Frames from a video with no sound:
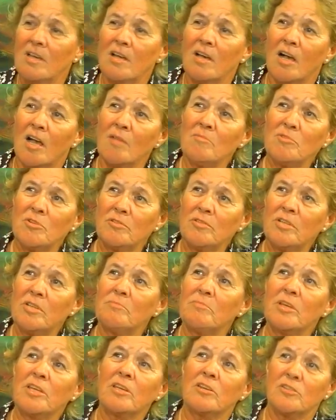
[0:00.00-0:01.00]
I'm doing it
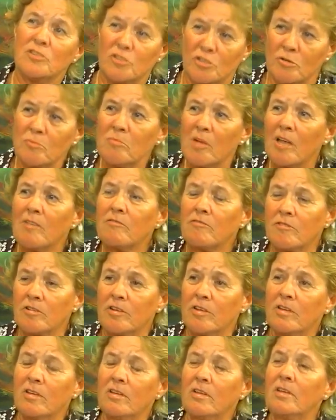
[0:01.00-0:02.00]
because you're my
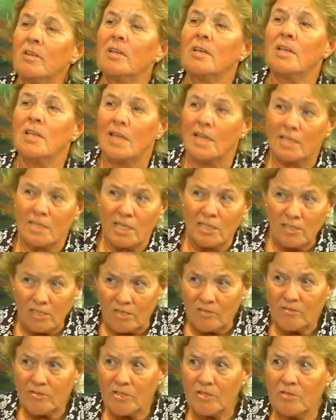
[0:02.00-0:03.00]
friend and I
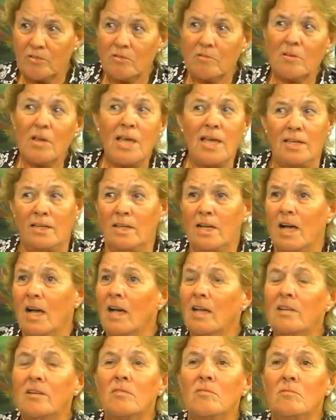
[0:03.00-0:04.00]
love you and I
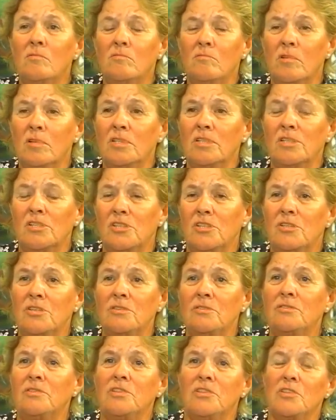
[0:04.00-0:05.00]
don't want
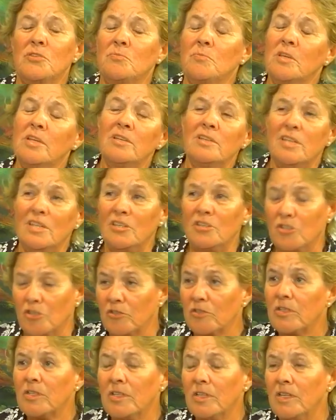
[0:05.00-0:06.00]
you to spend
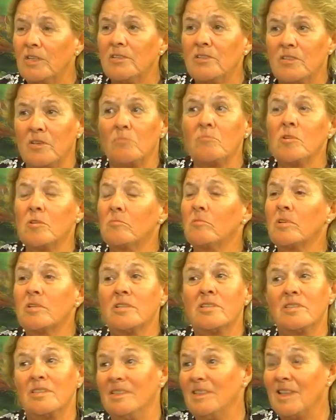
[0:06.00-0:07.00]
eternity somewhere where
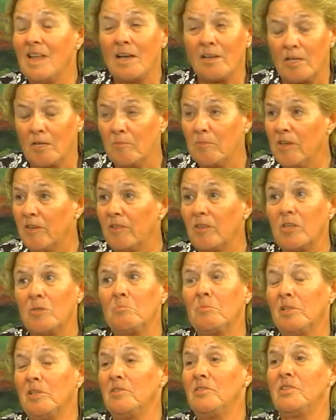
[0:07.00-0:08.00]
it's not going to be a good
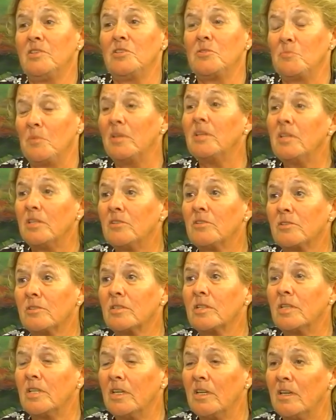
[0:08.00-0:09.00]
place to spend
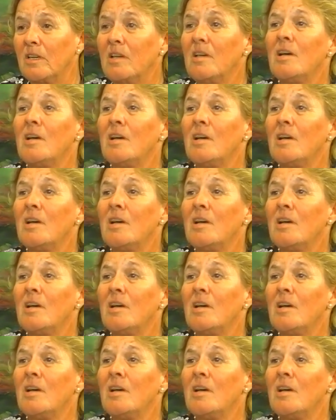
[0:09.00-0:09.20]
eternity.